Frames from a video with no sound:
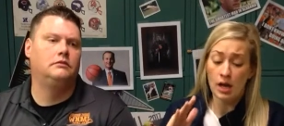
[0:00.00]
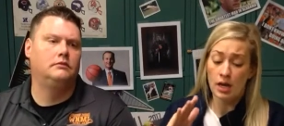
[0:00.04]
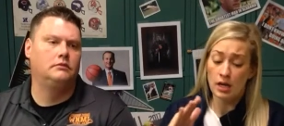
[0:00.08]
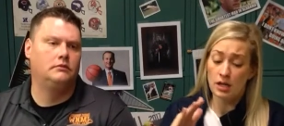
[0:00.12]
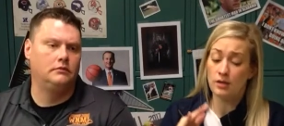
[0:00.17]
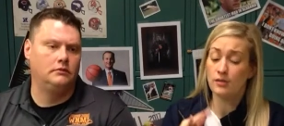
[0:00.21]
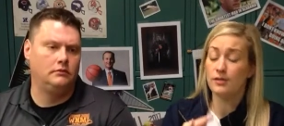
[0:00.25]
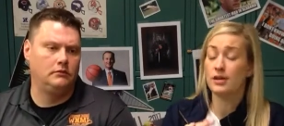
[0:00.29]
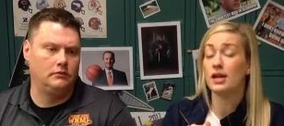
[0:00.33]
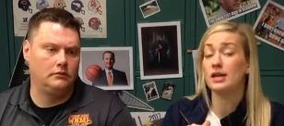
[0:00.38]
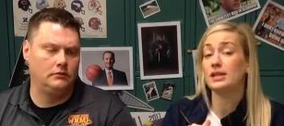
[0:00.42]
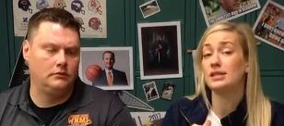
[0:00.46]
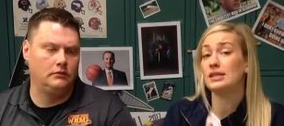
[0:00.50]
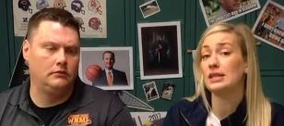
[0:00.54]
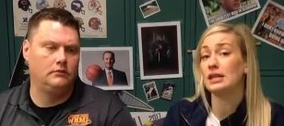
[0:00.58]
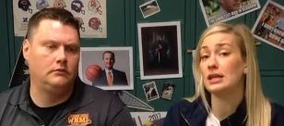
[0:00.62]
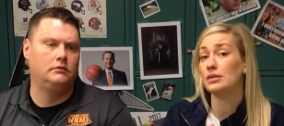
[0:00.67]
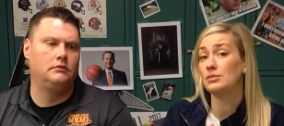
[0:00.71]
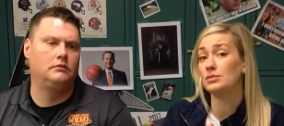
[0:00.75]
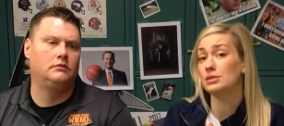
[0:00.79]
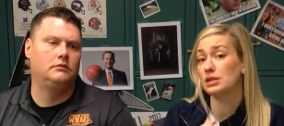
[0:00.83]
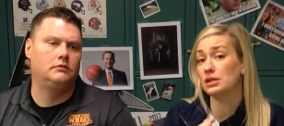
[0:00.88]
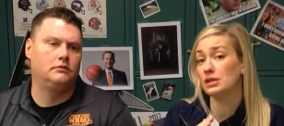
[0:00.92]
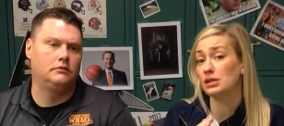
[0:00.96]
Speaker 1: You've got
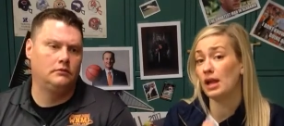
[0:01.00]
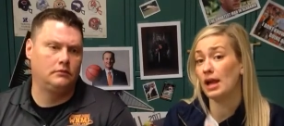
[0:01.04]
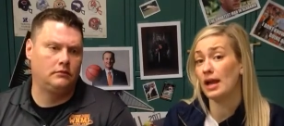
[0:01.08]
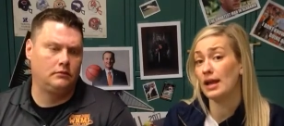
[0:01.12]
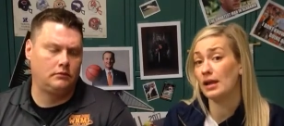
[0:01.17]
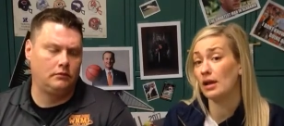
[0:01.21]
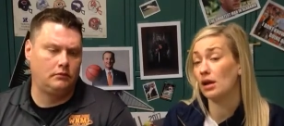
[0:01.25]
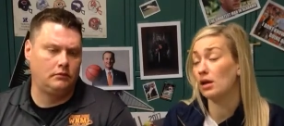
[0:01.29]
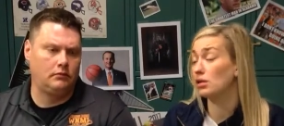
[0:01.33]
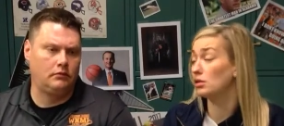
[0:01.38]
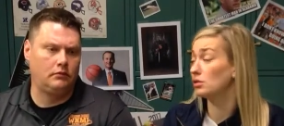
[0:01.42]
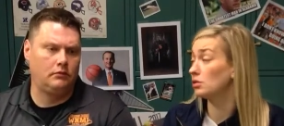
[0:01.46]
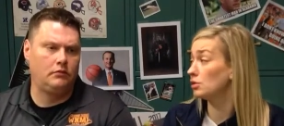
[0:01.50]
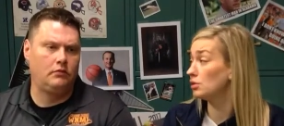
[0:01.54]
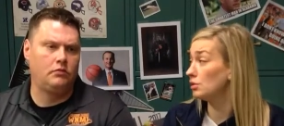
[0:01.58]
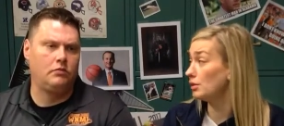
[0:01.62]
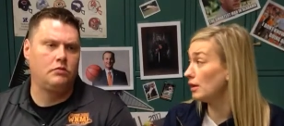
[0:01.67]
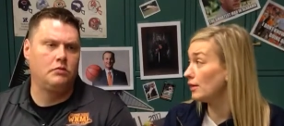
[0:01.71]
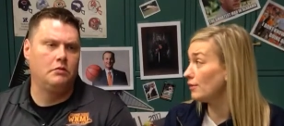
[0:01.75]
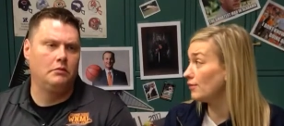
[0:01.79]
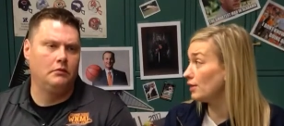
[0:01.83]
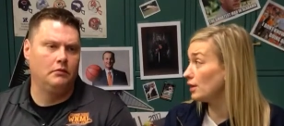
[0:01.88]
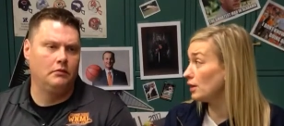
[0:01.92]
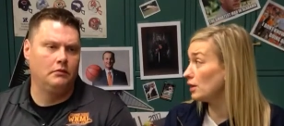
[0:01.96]
teams like a
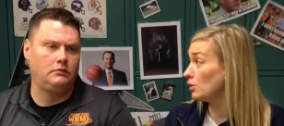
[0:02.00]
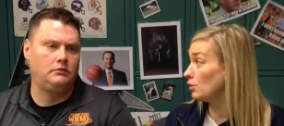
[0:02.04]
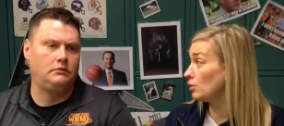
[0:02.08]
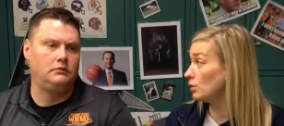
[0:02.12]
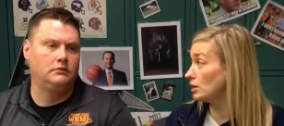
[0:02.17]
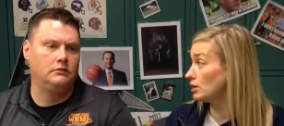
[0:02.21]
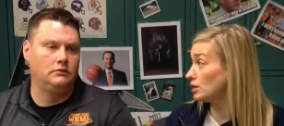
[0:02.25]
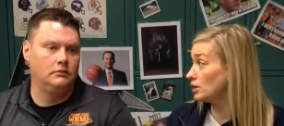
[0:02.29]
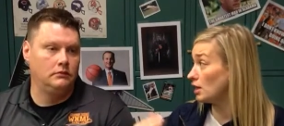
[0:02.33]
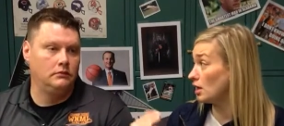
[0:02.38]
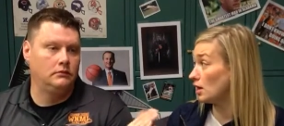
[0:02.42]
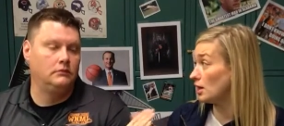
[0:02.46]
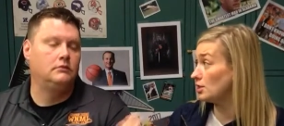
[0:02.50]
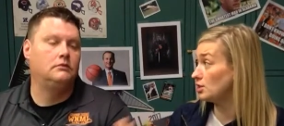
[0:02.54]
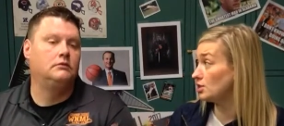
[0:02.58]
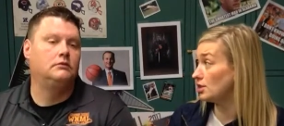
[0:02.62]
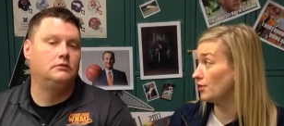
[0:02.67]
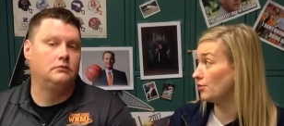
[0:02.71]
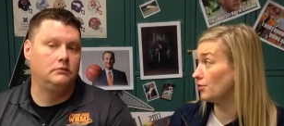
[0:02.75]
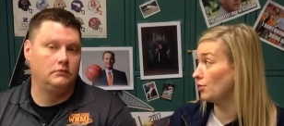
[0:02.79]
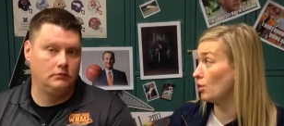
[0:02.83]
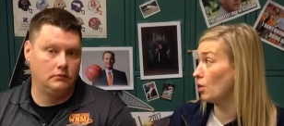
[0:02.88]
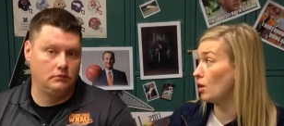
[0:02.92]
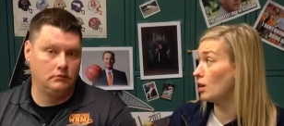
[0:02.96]
Louisville with uh,
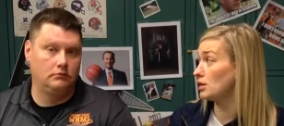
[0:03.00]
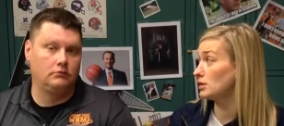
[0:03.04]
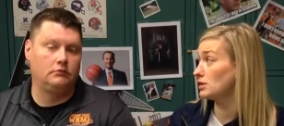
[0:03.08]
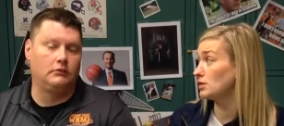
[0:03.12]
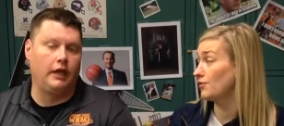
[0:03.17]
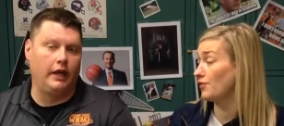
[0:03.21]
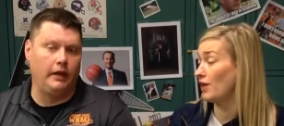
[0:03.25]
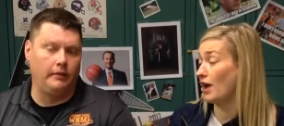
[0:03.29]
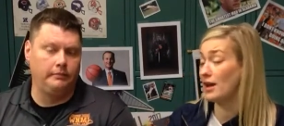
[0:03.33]
Jeff Walz Damn.